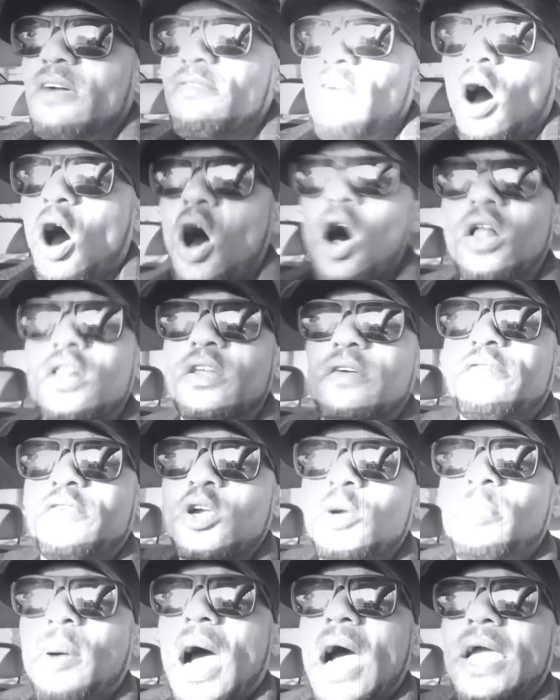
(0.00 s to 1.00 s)
of all of
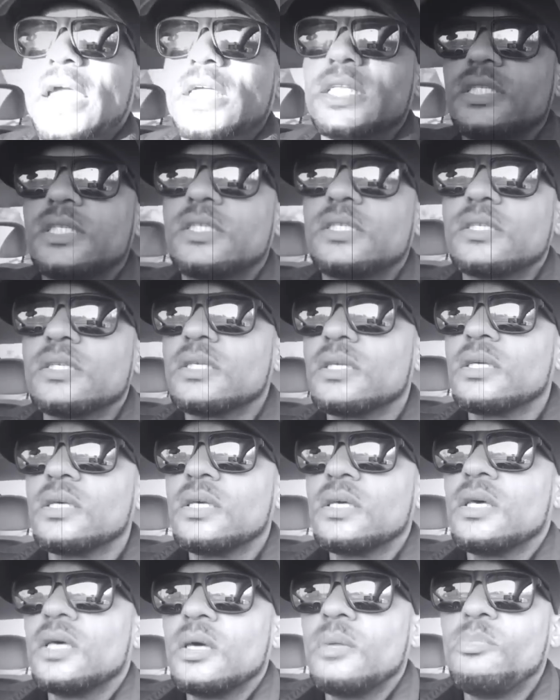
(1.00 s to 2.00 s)
your pockets,
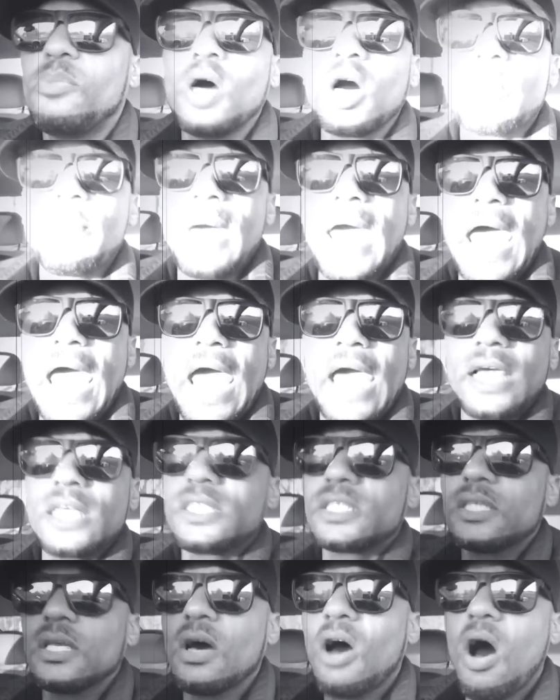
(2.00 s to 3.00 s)
book
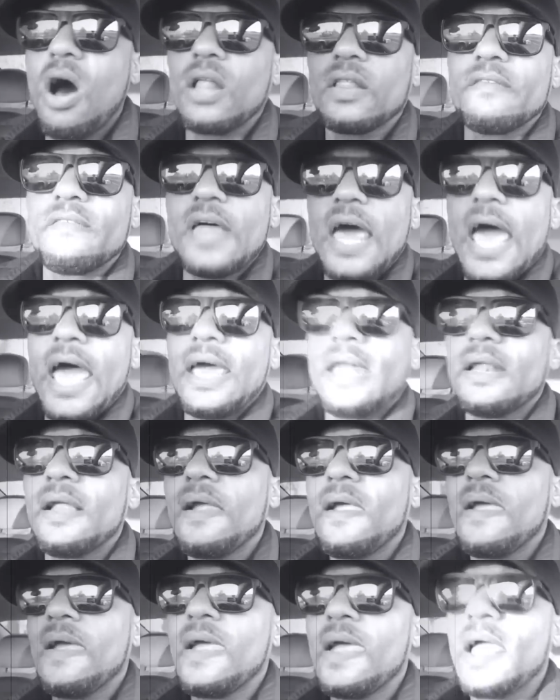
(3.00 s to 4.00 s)
bags, all of that.
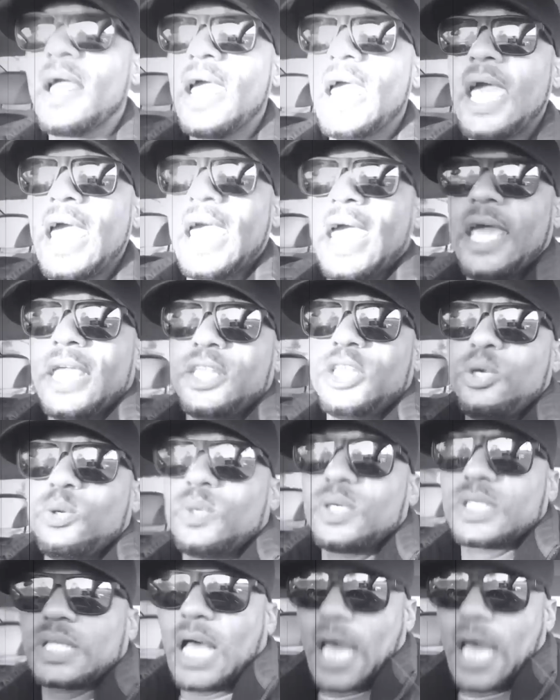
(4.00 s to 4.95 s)
And you was